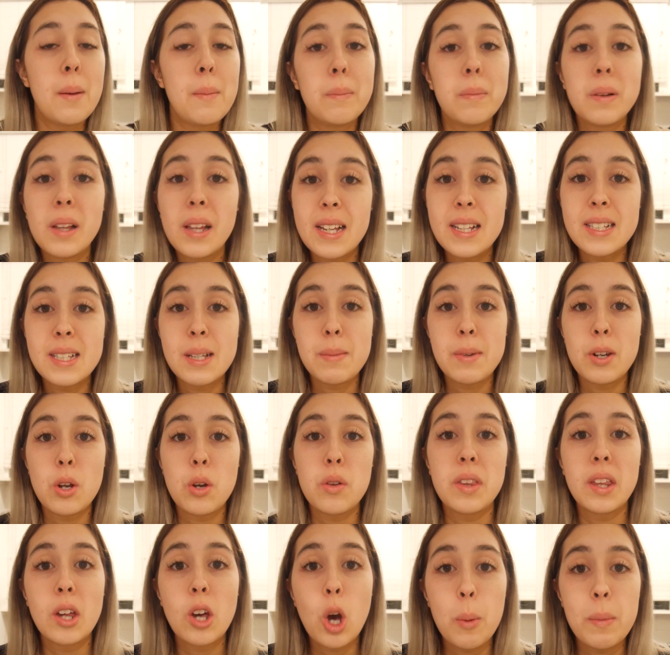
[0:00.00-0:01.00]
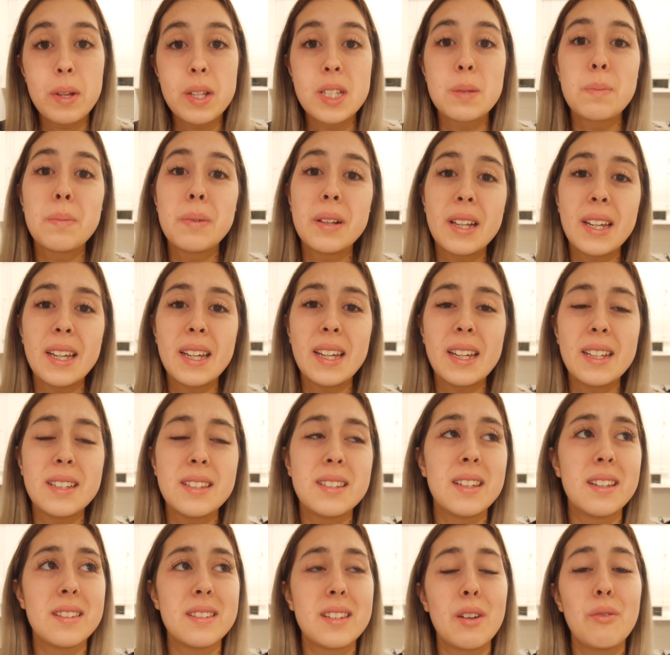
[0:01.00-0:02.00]
please let me know in the comments, please,
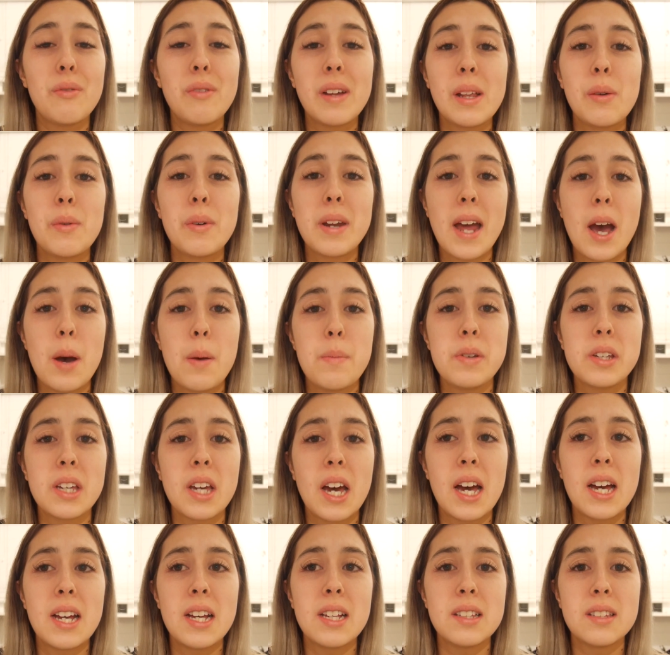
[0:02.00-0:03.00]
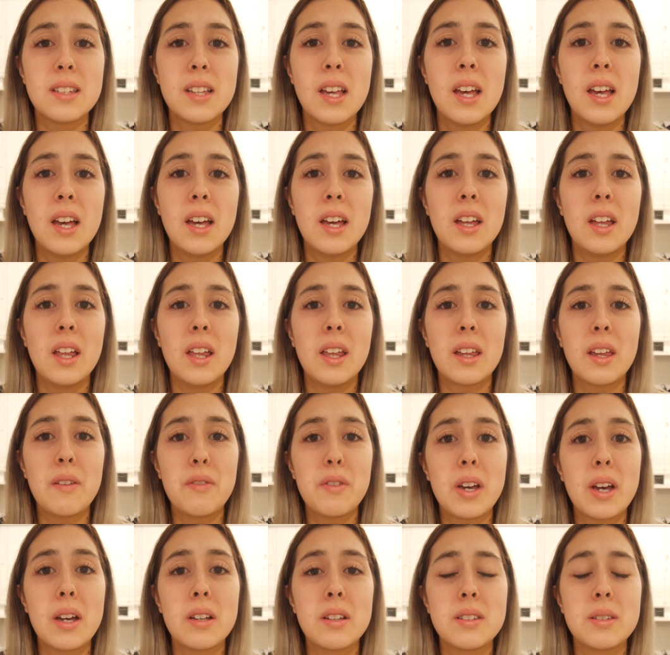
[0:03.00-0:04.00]
because I really want to help you guys and give
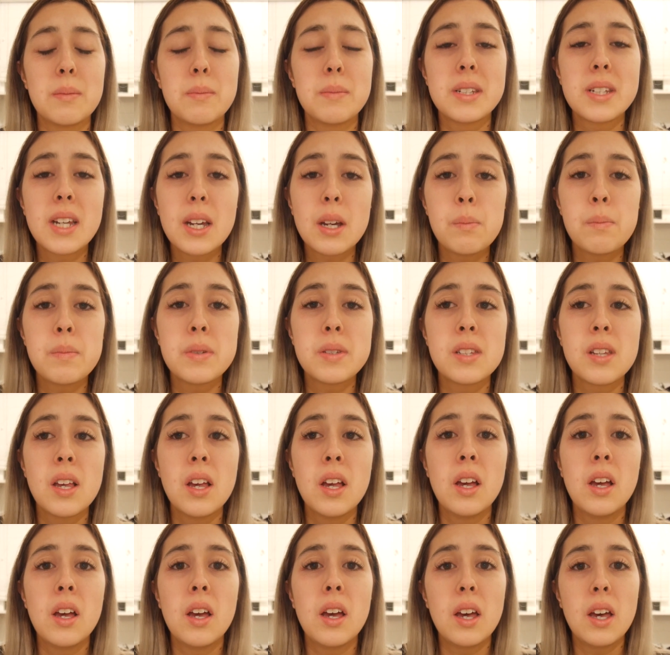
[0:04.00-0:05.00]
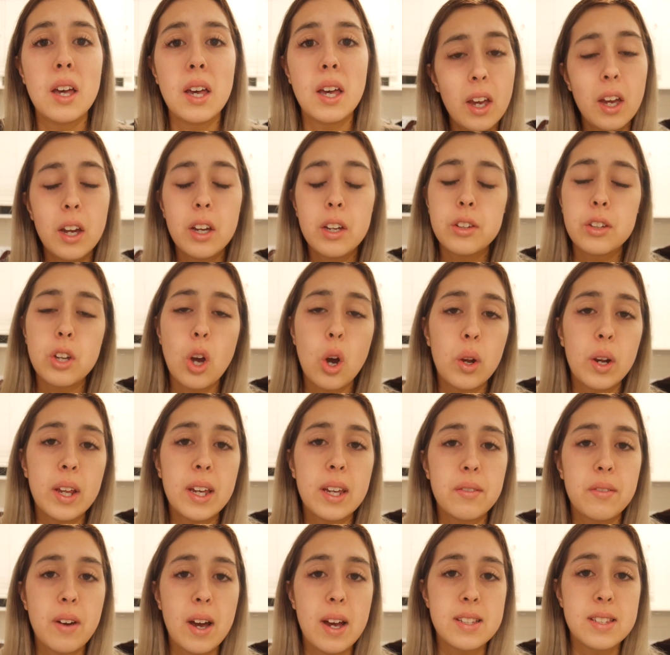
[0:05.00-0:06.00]
you guys some tips. The only
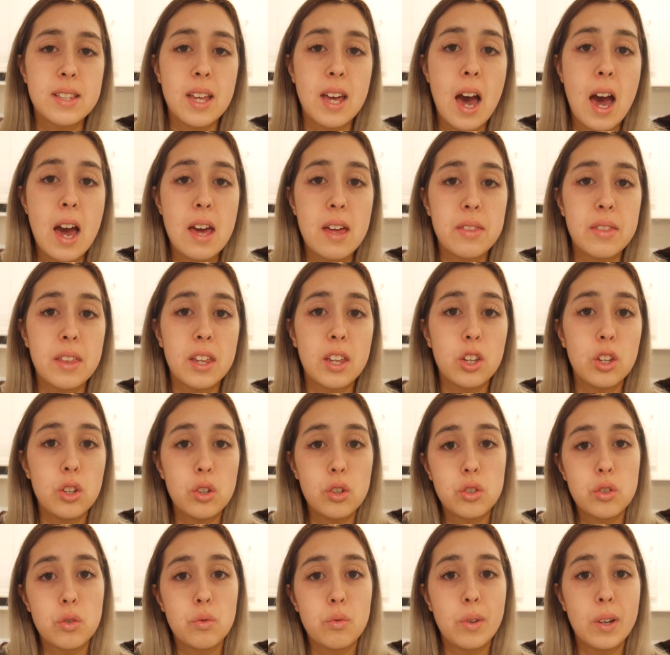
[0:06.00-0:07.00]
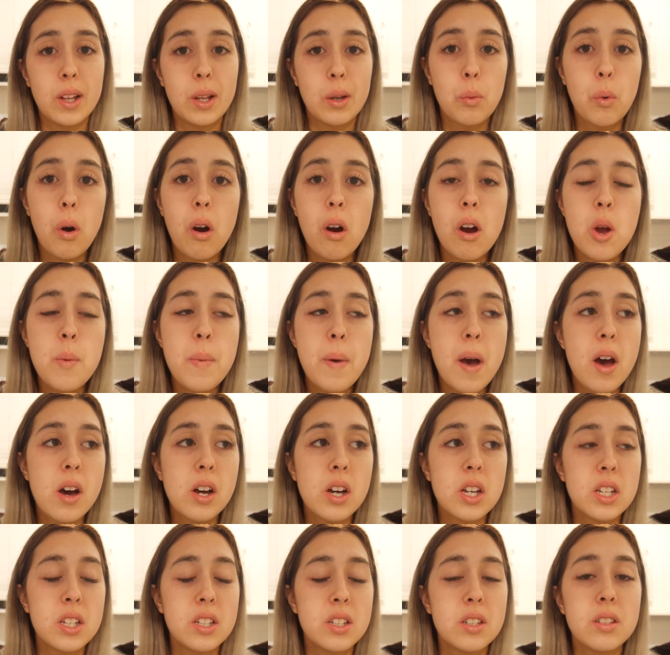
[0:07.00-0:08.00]
advice that I think you should really worry
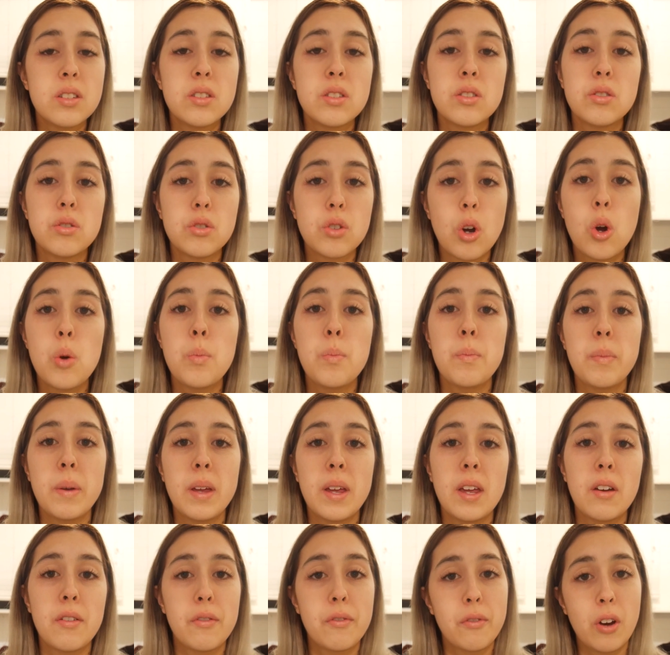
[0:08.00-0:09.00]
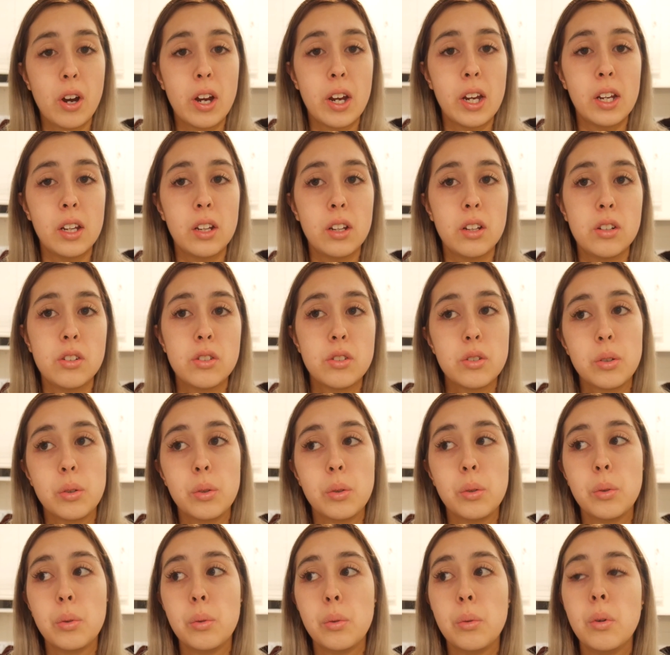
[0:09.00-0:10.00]
about is don't be afraid
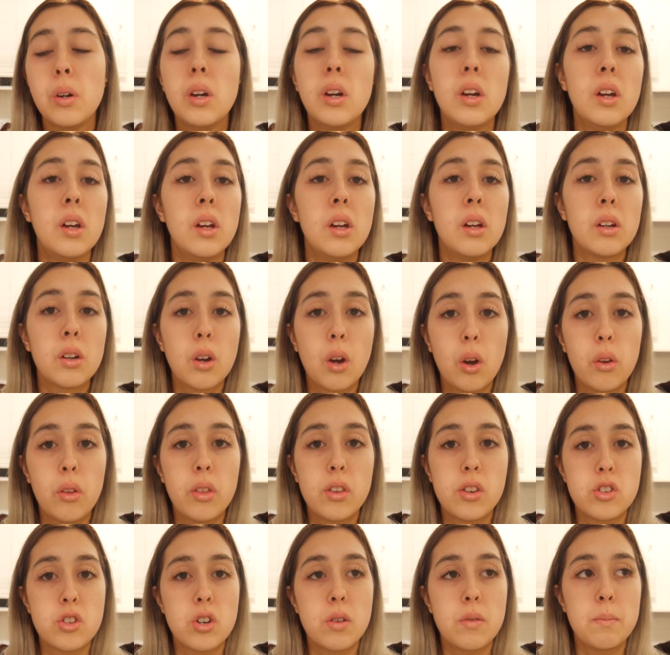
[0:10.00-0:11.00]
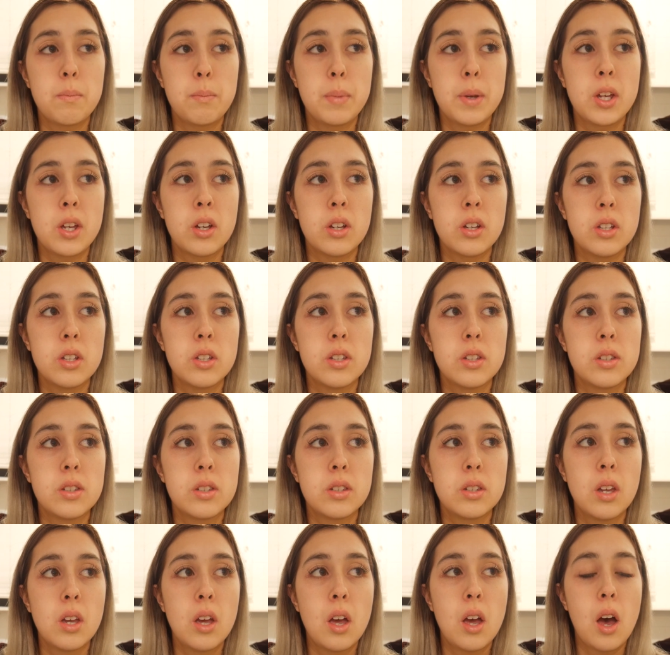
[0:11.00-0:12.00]
to go to the gym,
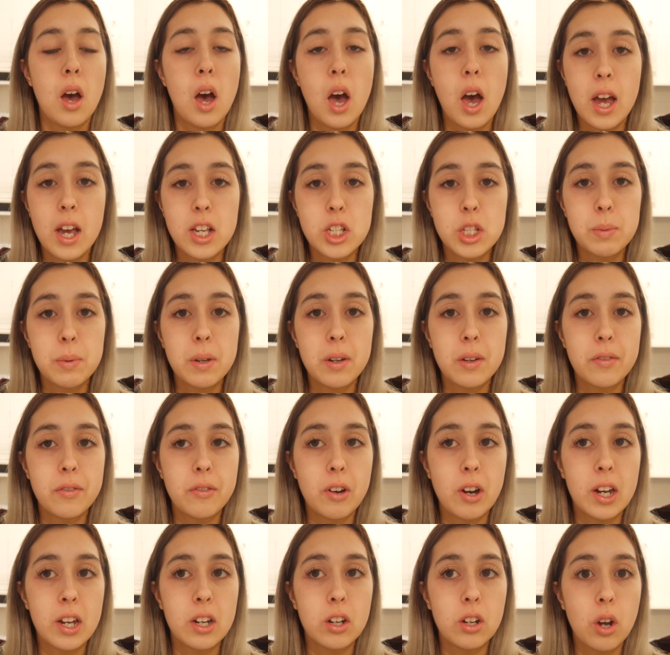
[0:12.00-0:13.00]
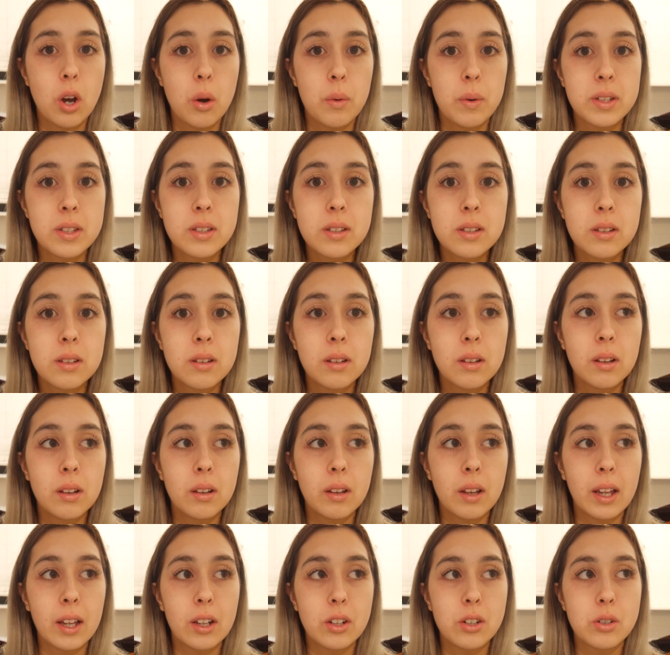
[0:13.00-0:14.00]
because I used to be afraid to go in
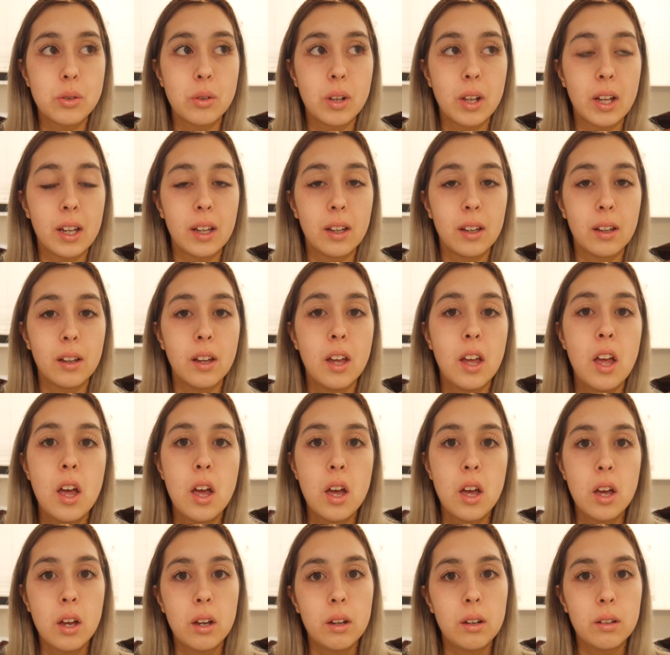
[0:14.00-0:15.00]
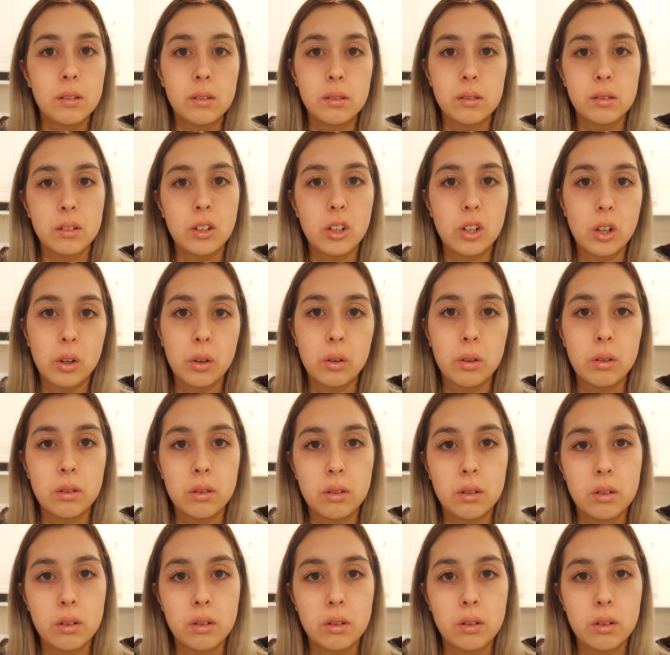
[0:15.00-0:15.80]
like to like a, you know,